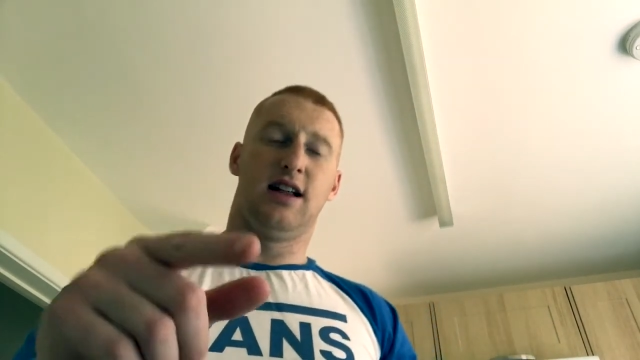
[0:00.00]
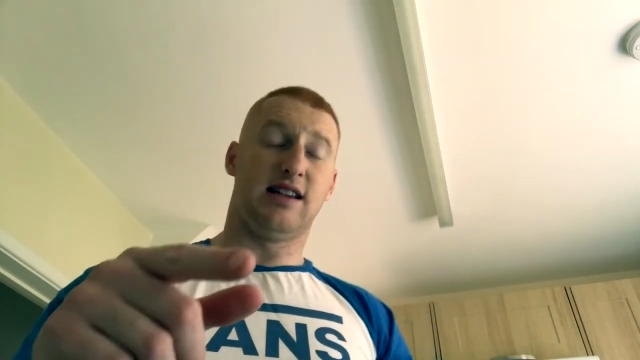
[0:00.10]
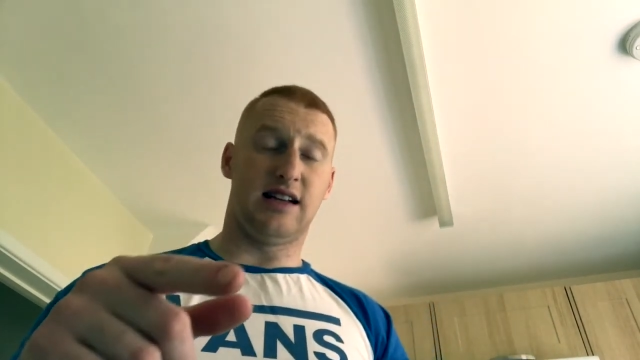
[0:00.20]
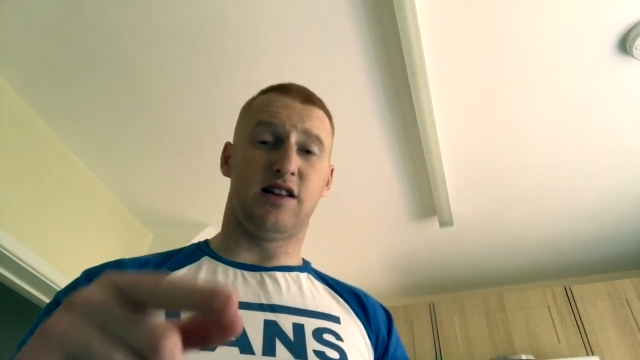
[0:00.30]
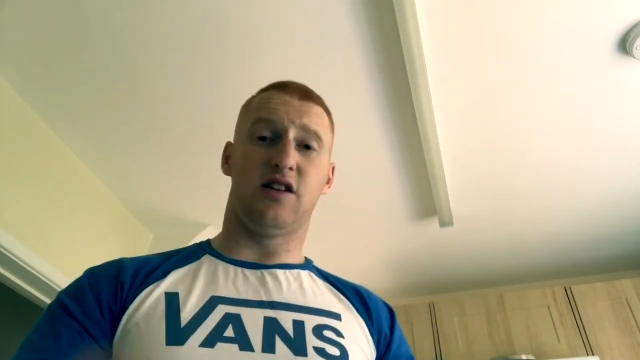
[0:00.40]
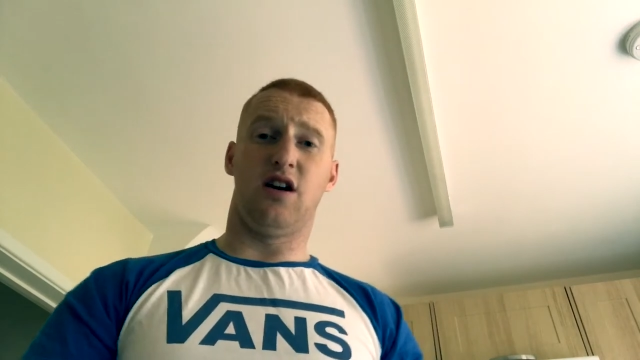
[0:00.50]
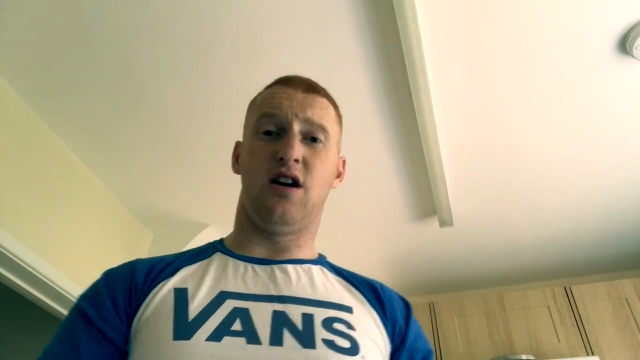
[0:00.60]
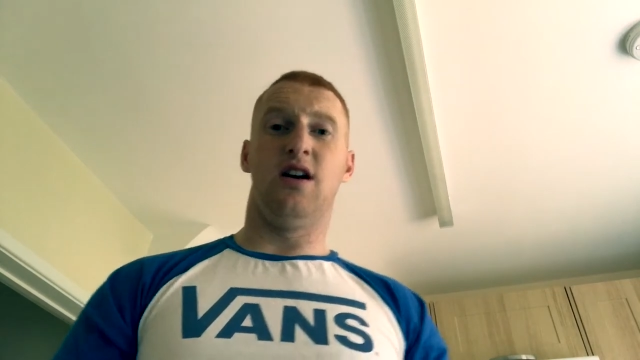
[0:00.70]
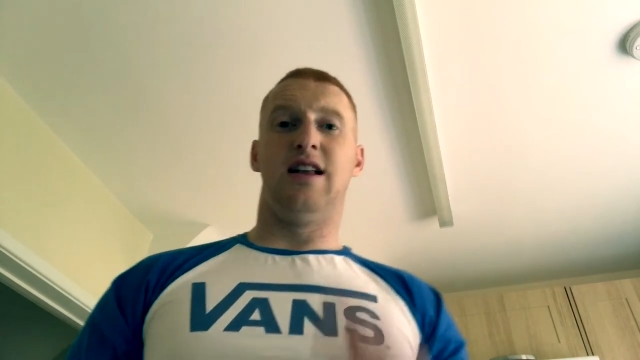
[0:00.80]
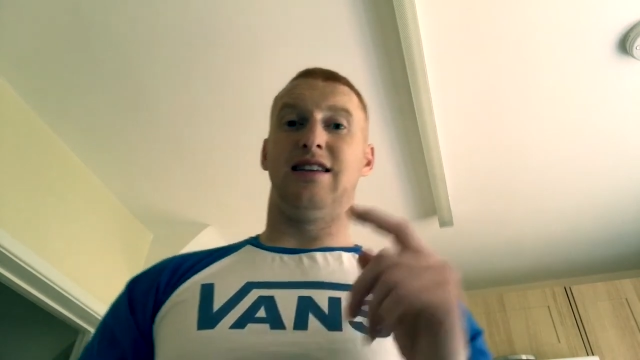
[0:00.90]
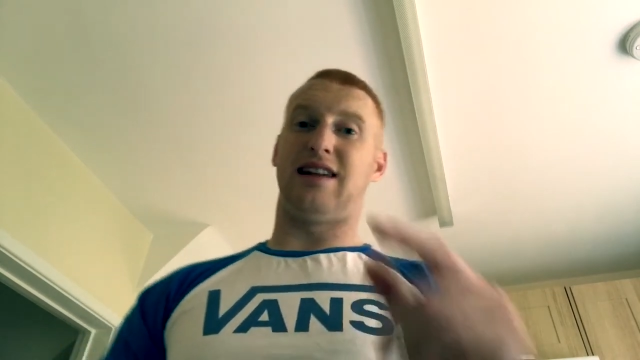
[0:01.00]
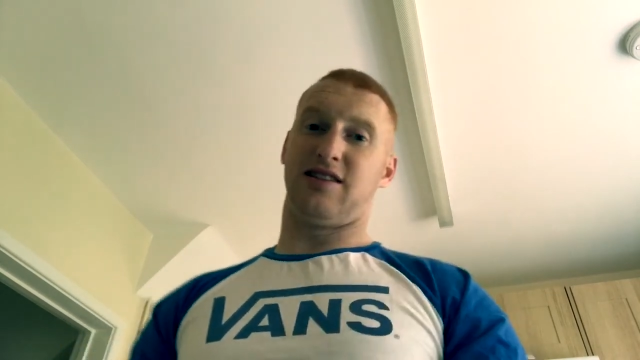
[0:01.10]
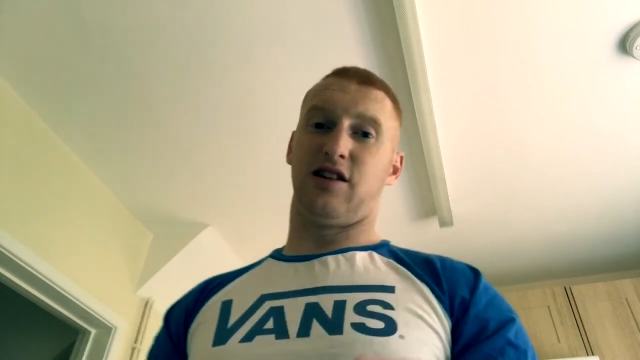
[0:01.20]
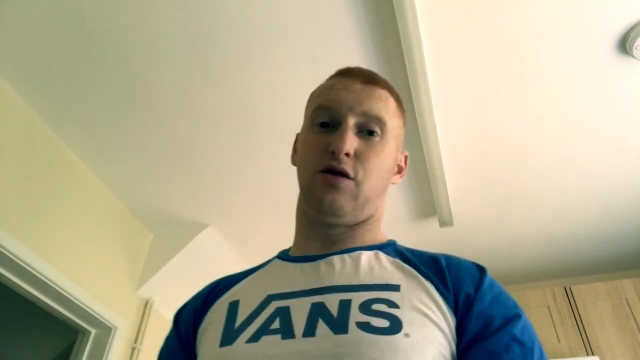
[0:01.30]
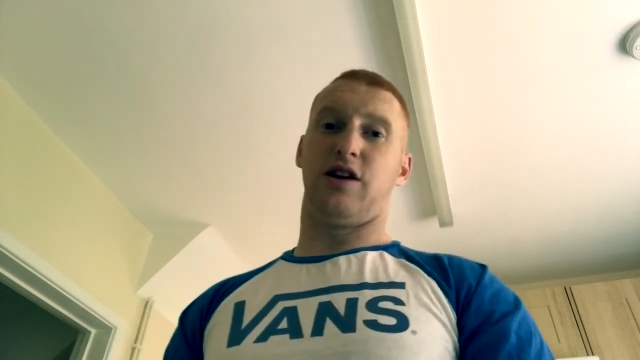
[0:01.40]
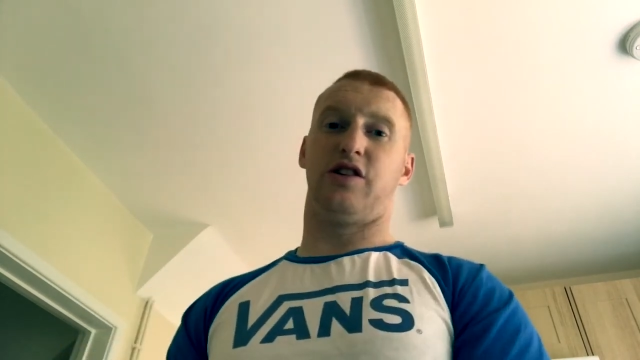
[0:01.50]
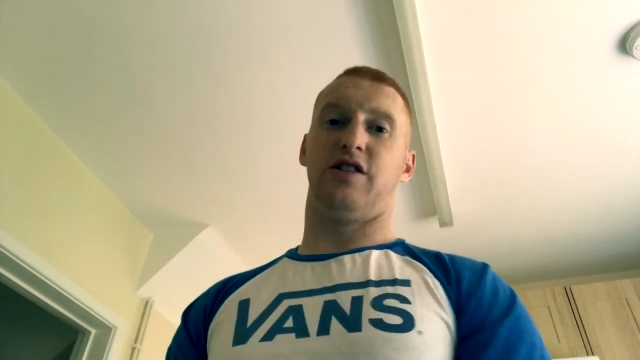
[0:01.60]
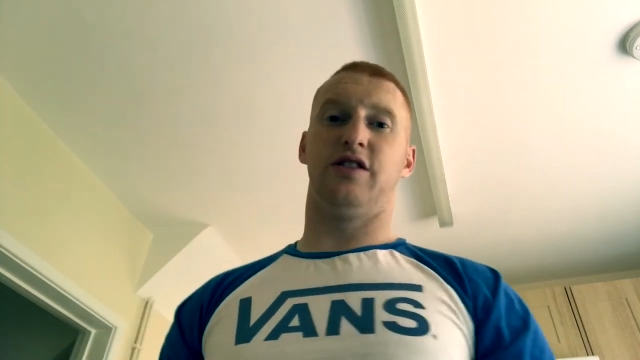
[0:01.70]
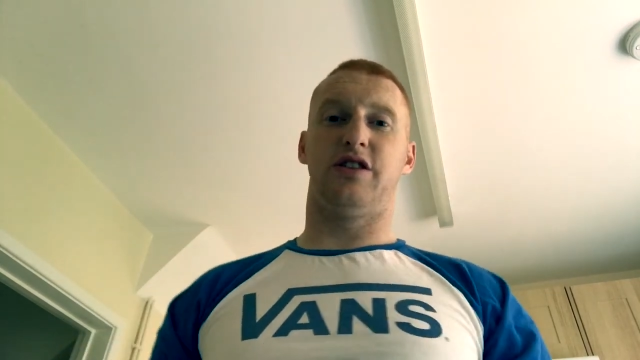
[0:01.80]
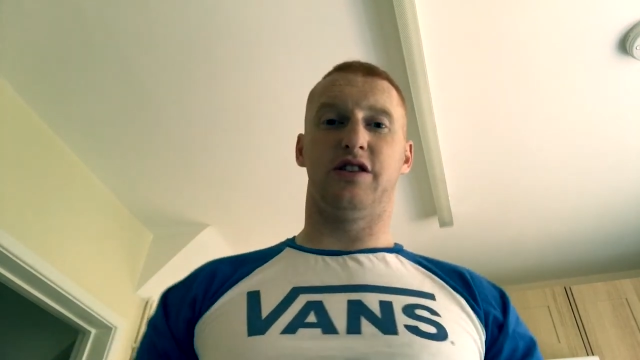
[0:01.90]
Let's head to the car, let's answer the
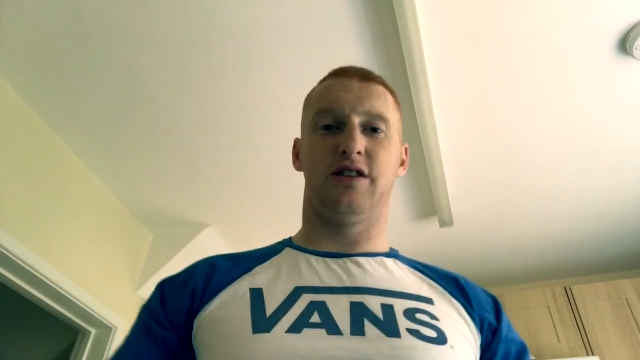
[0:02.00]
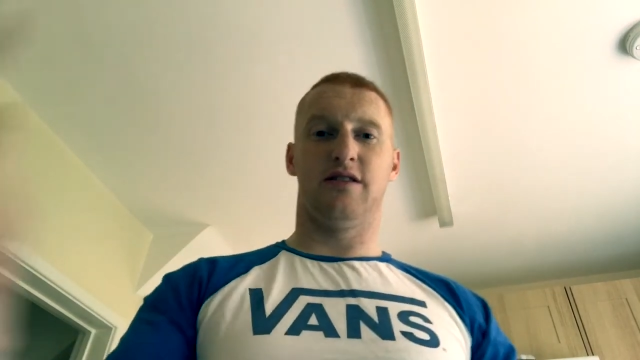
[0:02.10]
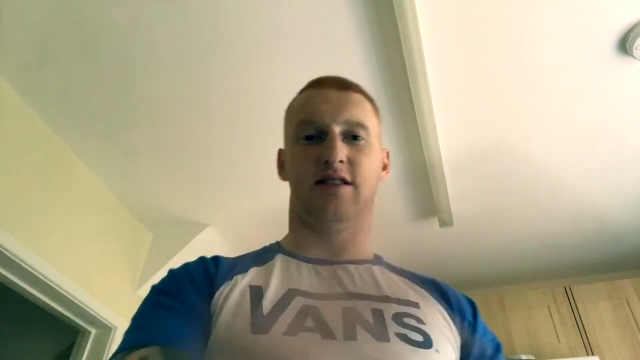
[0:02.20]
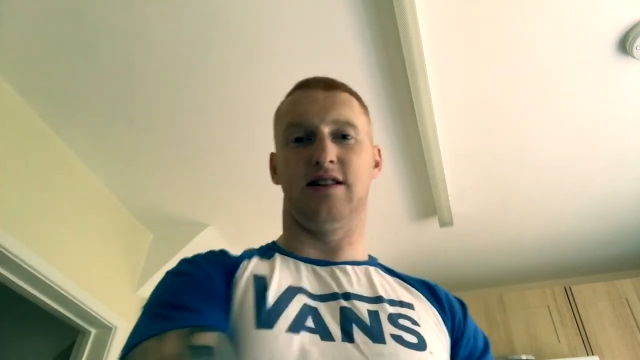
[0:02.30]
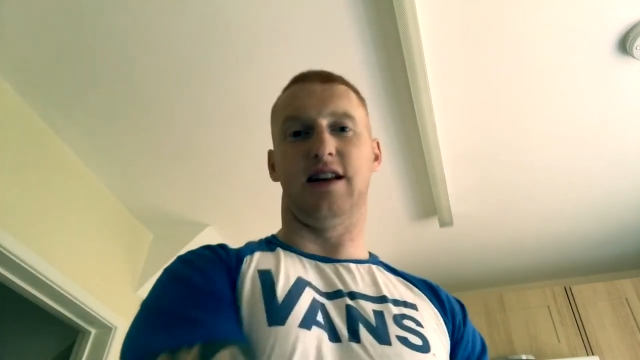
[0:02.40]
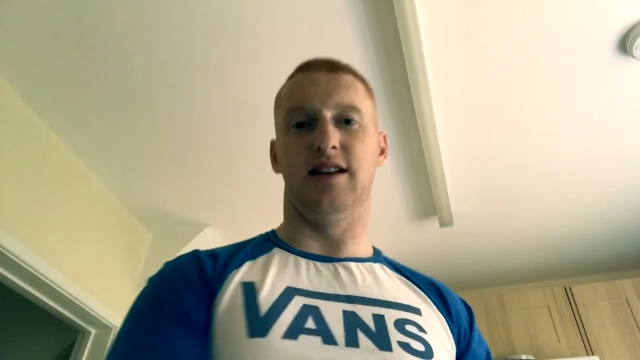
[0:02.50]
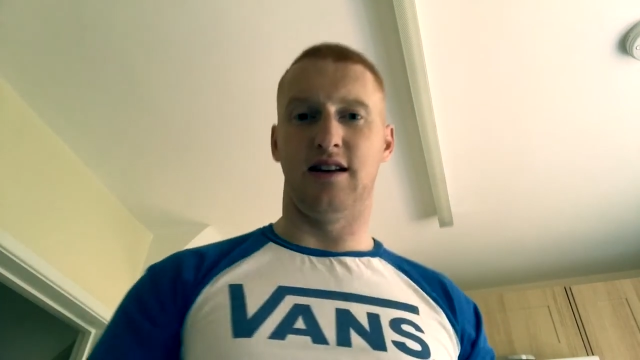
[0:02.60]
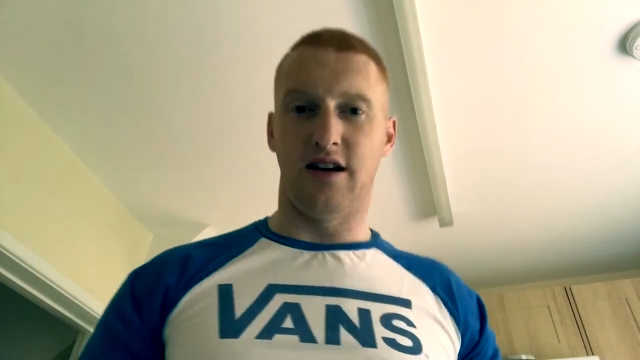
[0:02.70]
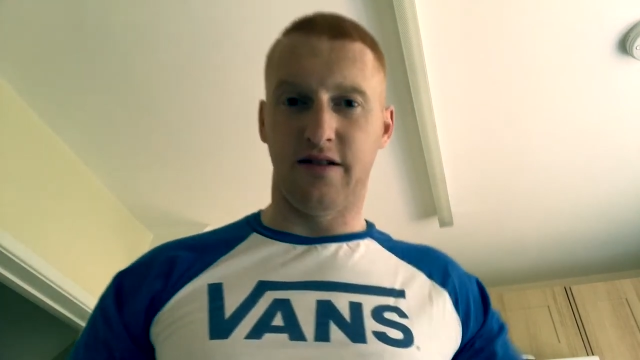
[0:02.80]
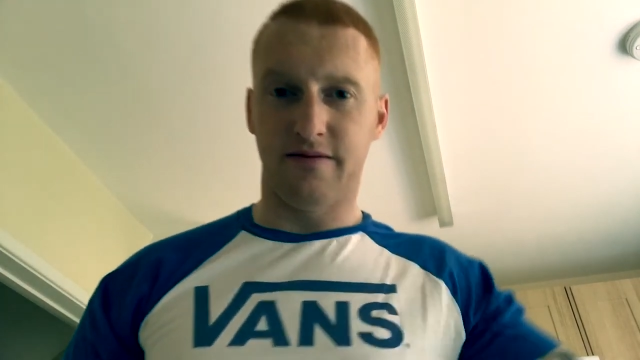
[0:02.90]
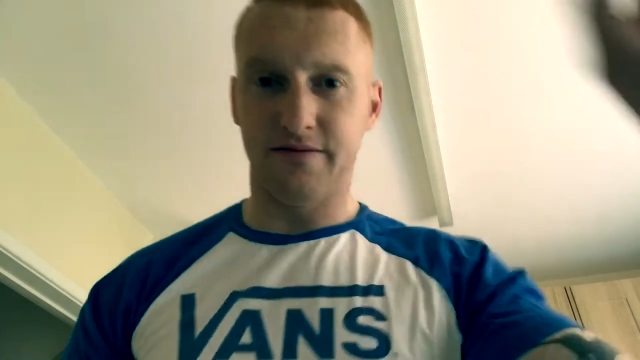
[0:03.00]
questions, let's get it done.